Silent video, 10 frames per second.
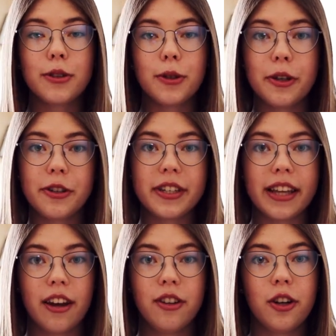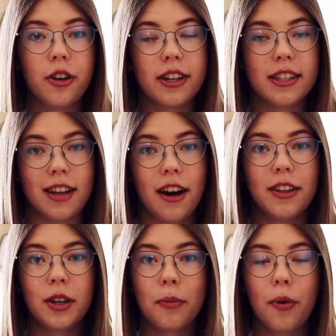So you just enter your
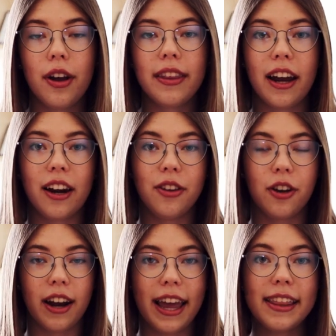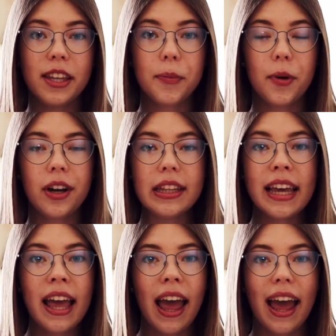starting point and your ending point
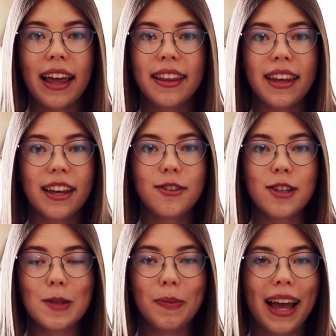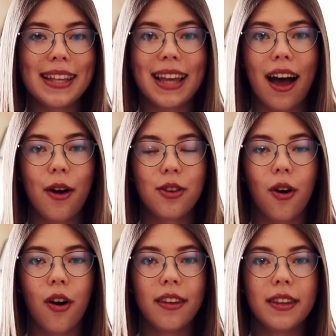and it just plans
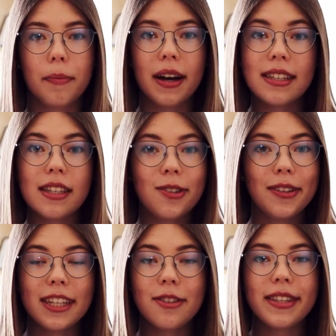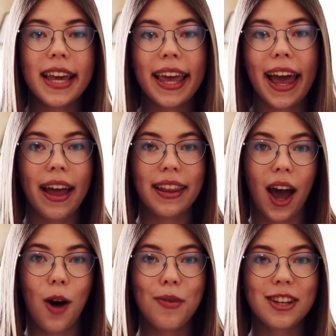out all the buses you need to take and
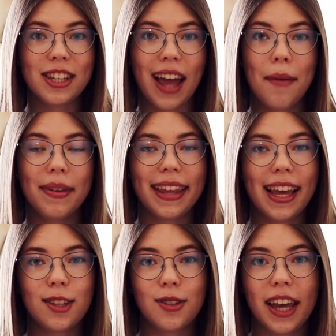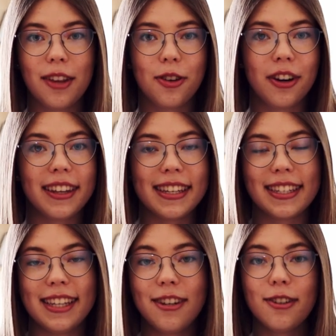how much time it takes to get to your
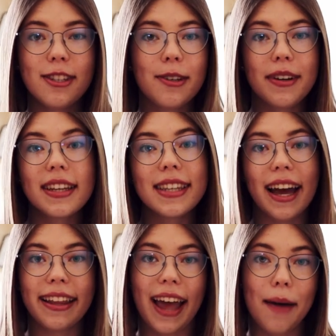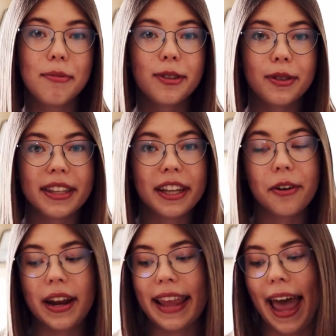destination. So it's an absolutely
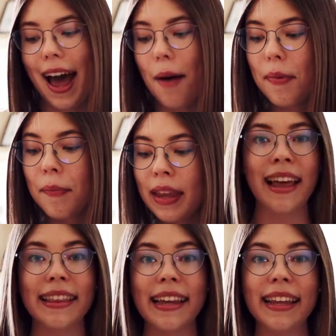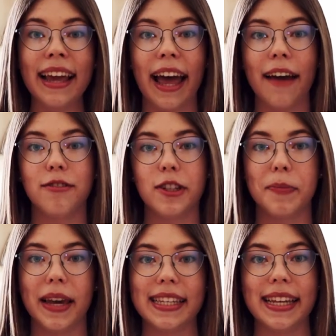great app. Then I have
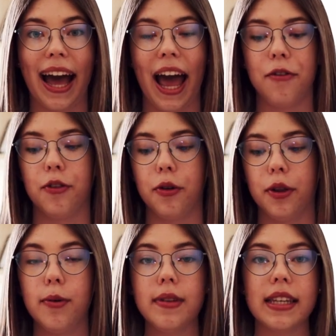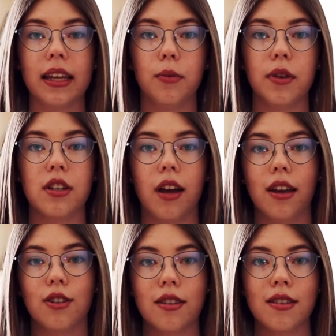just basic iPhone notes in which
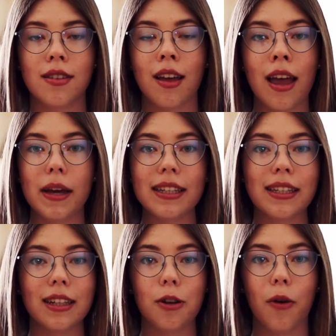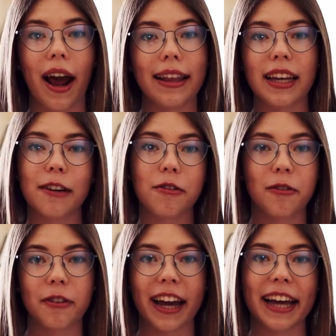I just basically write
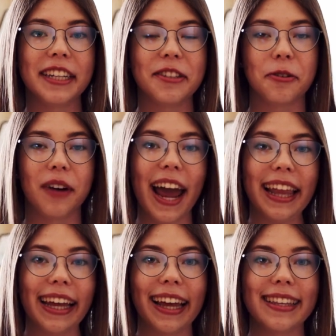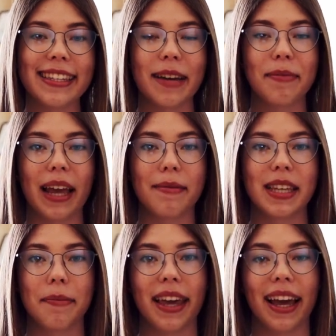everything I need to write and
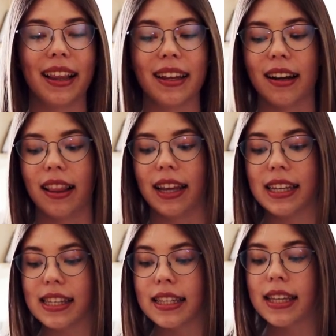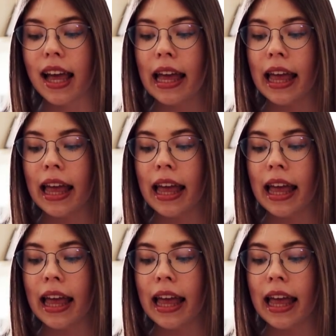sometimes I make a little list.